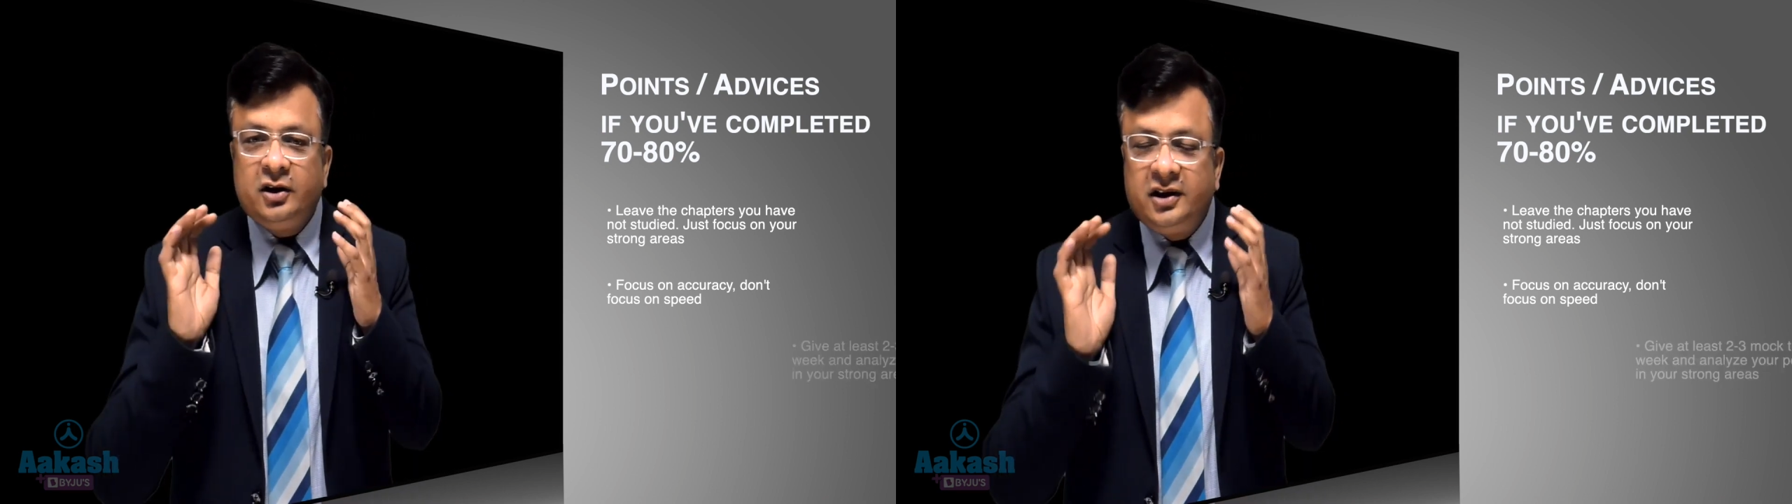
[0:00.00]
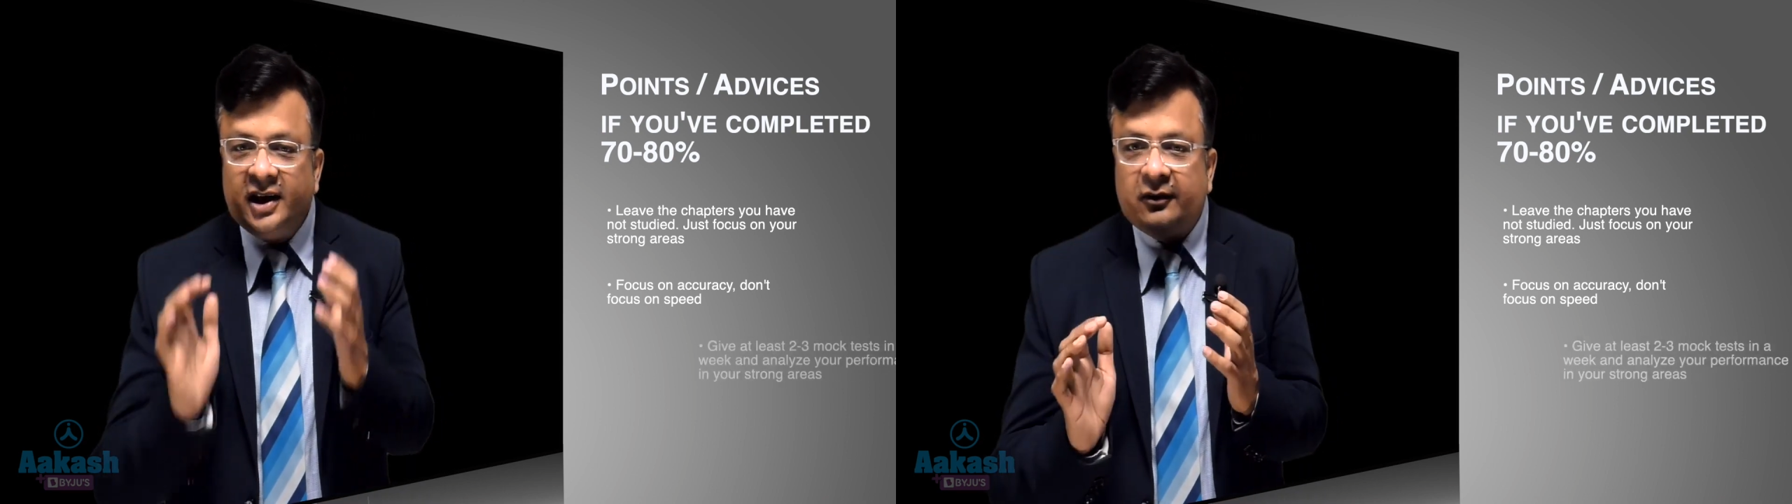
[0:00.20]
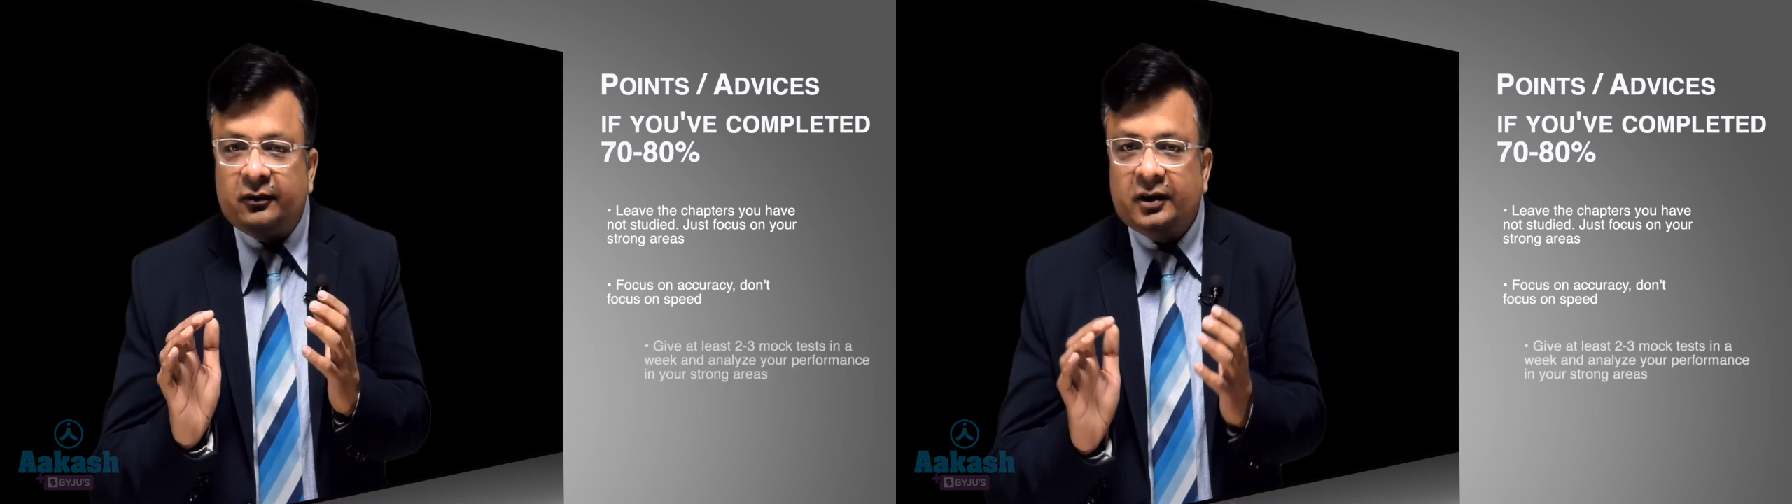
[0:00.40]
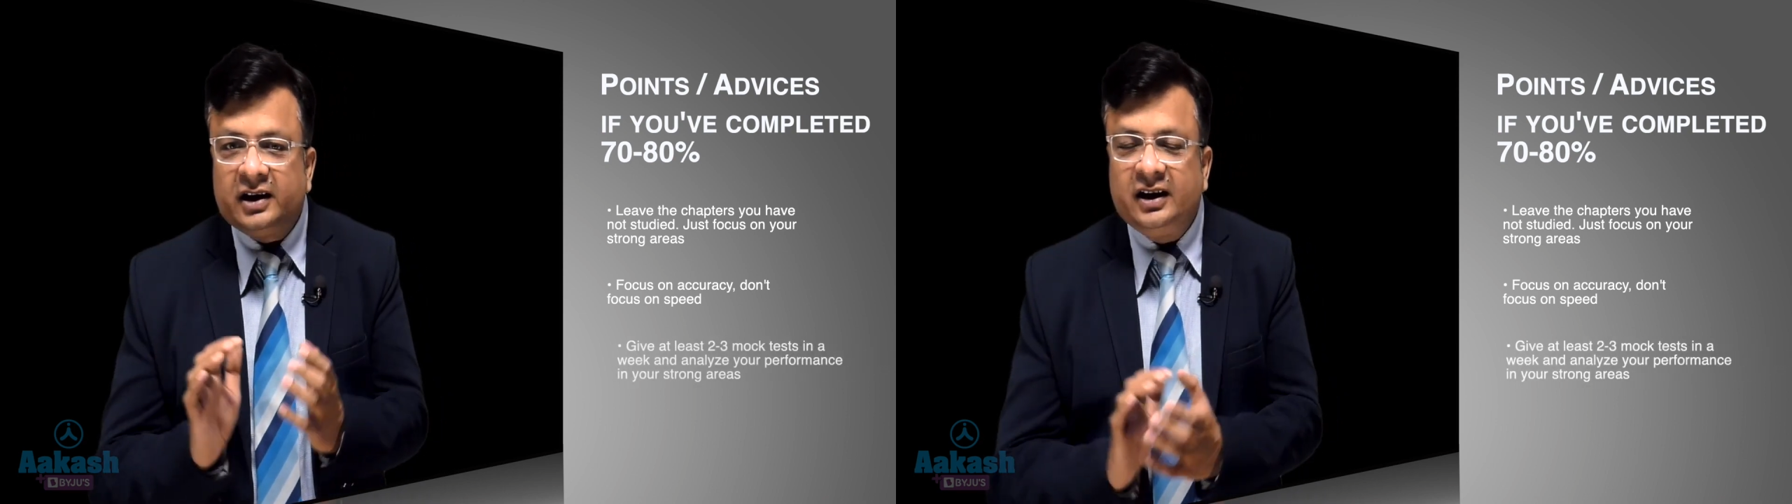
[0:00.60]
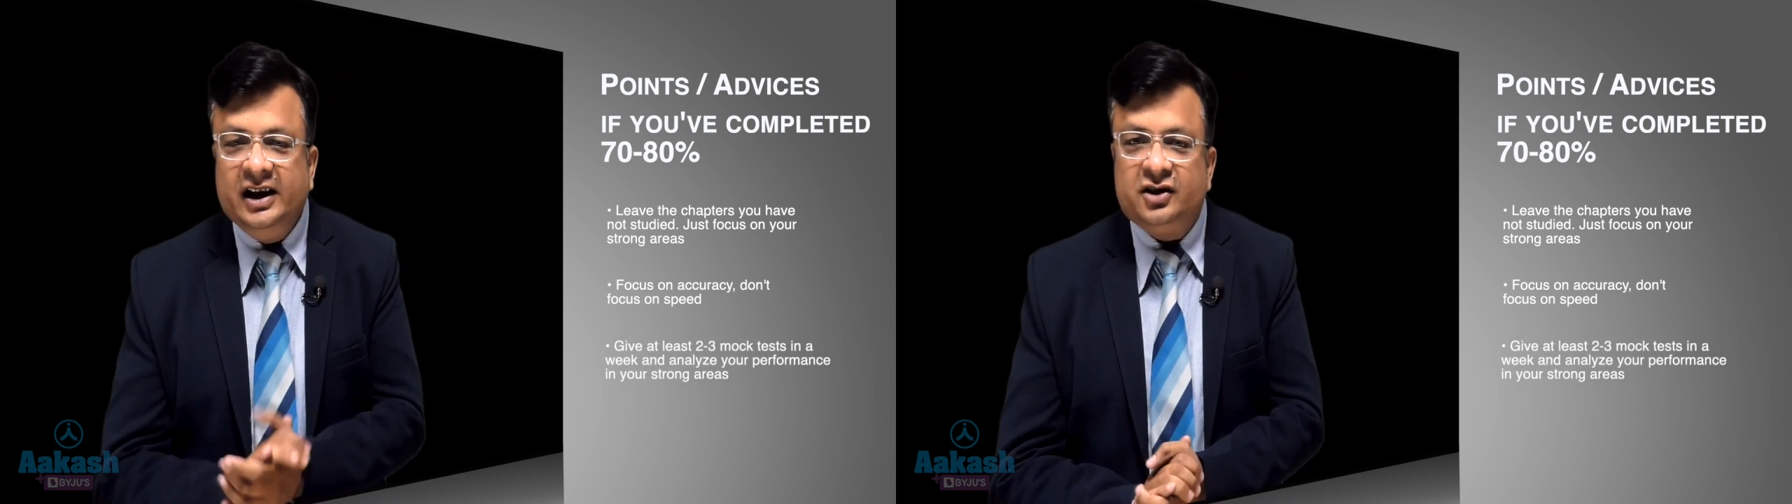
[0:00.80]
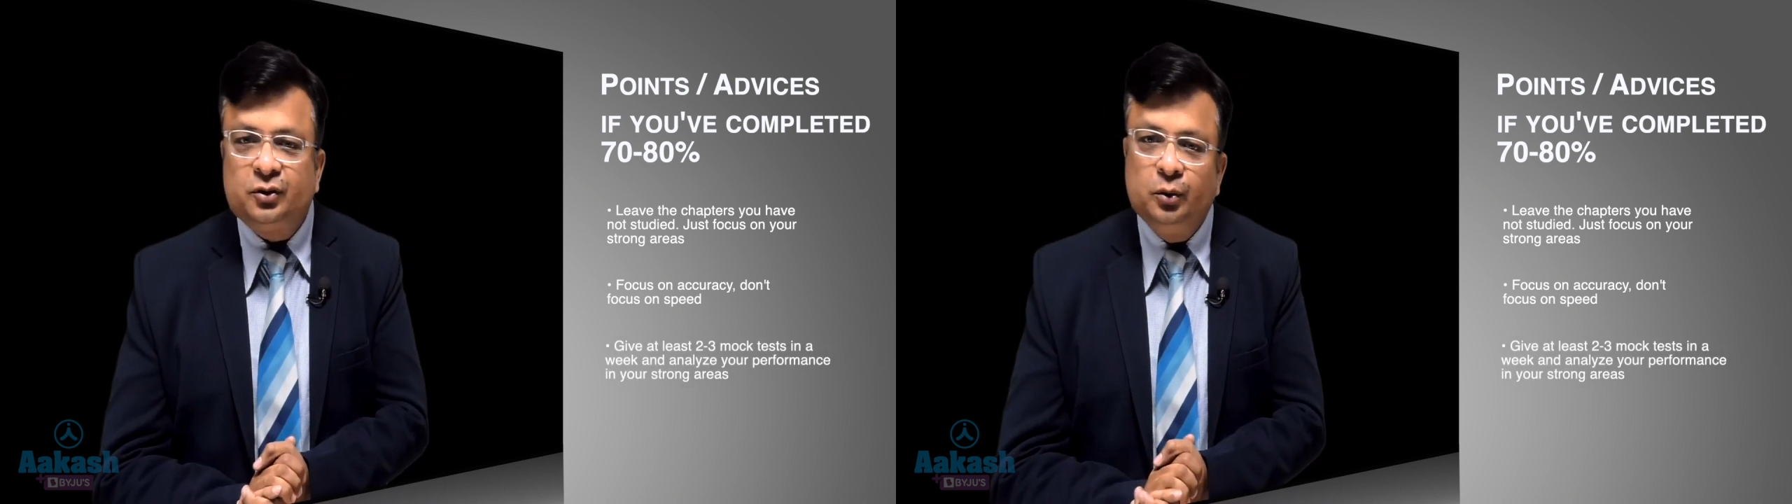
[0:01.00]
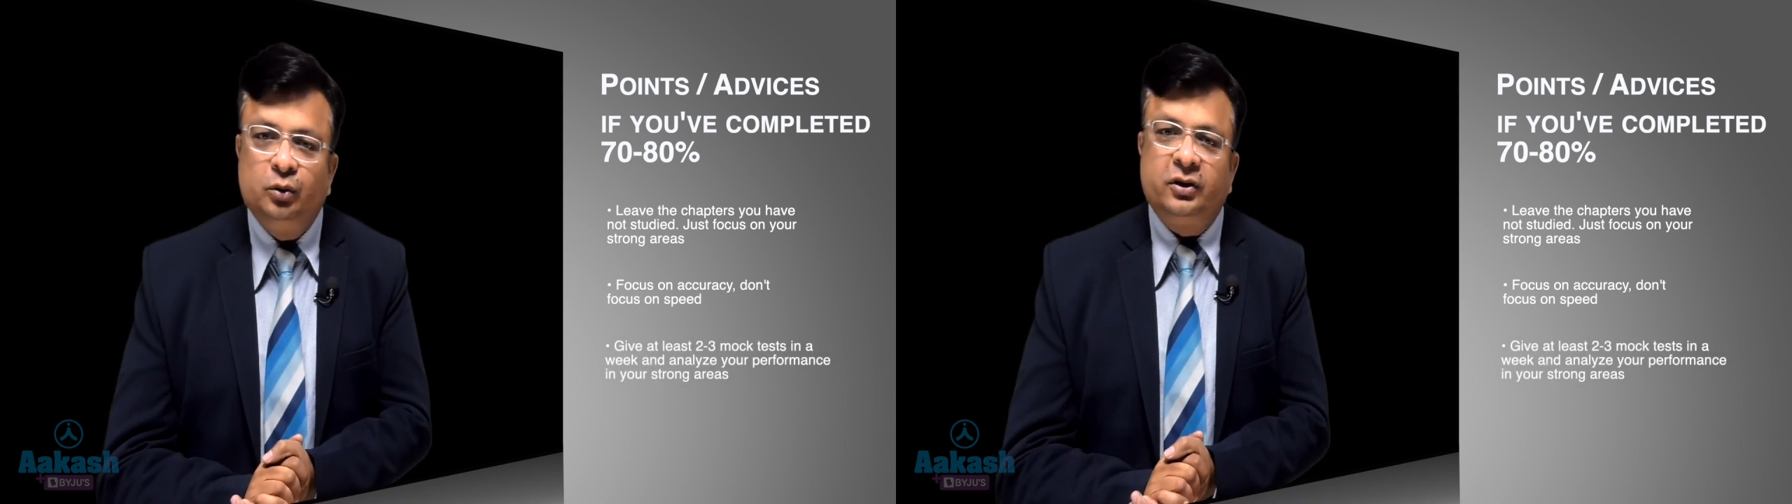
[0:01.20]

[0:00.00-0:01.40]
give at least two,